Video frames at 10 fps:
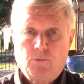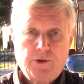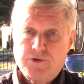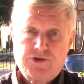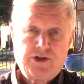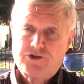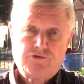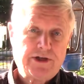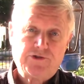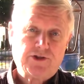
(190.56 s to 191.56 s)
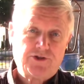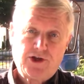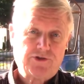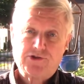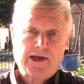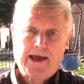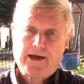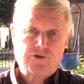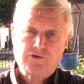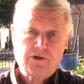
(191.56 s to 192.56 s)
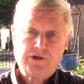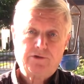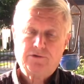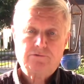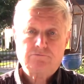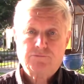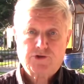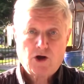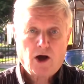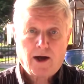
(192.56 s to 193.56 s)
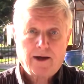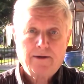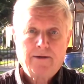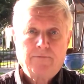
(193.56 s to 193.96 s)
see trees that Jesus actually saw.